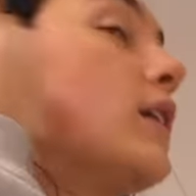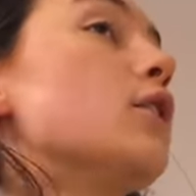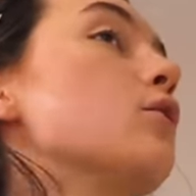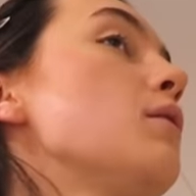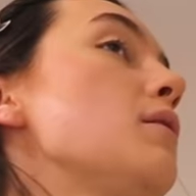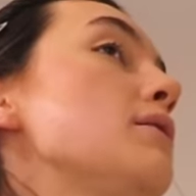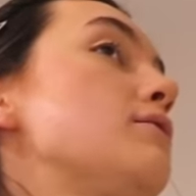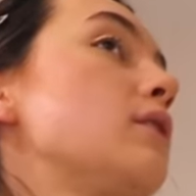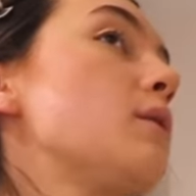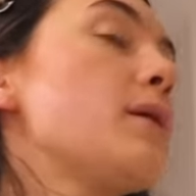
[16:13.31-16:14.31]
I don't know how I
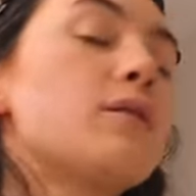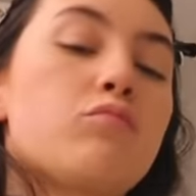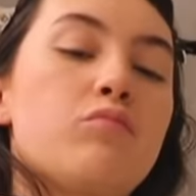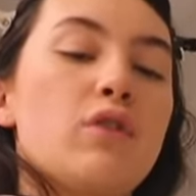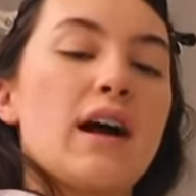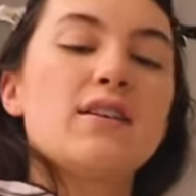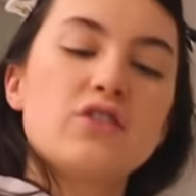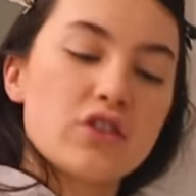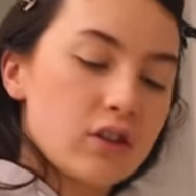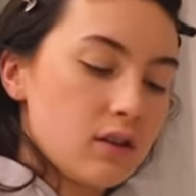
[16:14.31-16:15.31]
feel about the
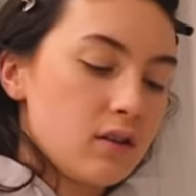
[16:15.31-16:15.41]
brush.